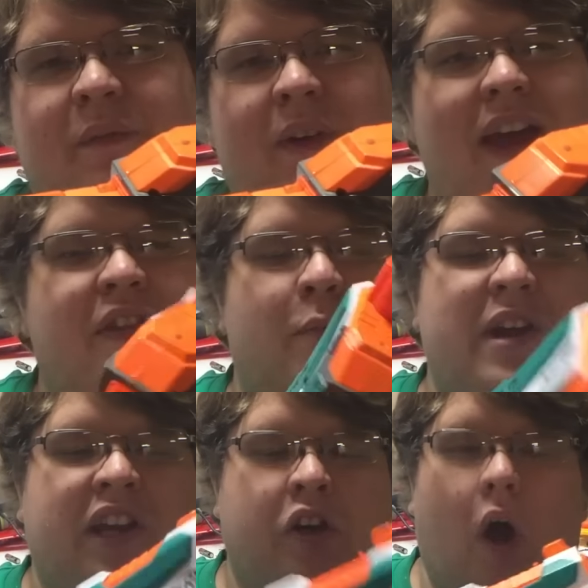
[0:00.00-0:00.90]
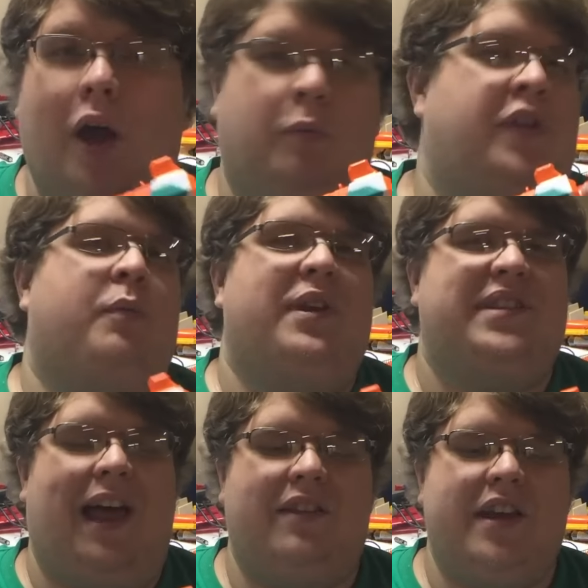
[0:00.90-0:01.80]
fed that we got with the
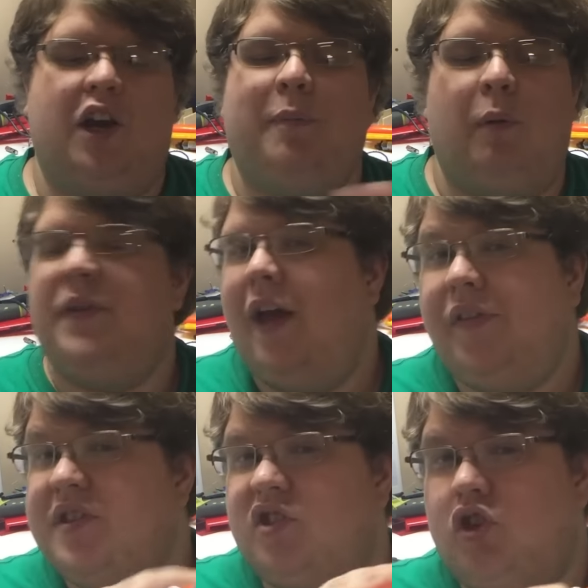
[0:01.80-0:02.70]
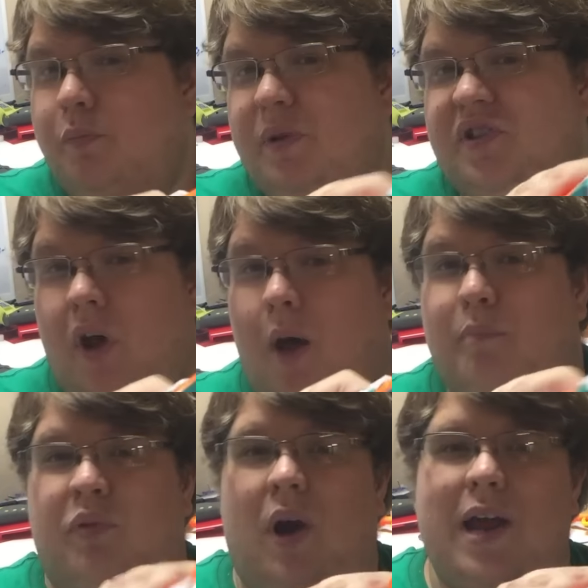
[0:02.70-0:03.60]
Retaliator, but without the stupid
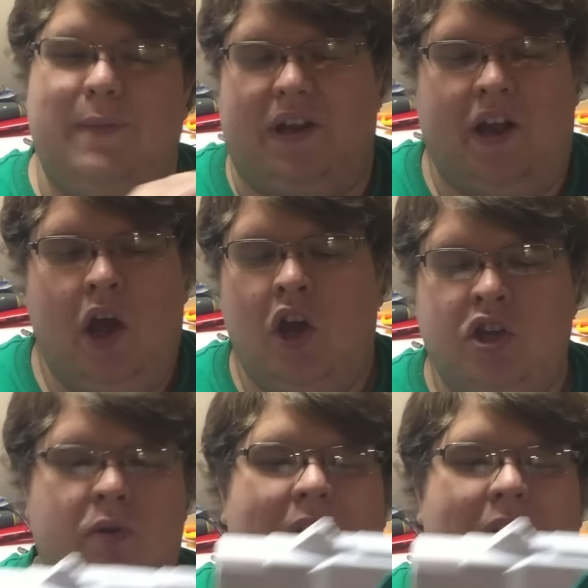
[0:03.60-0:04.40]
top priming. You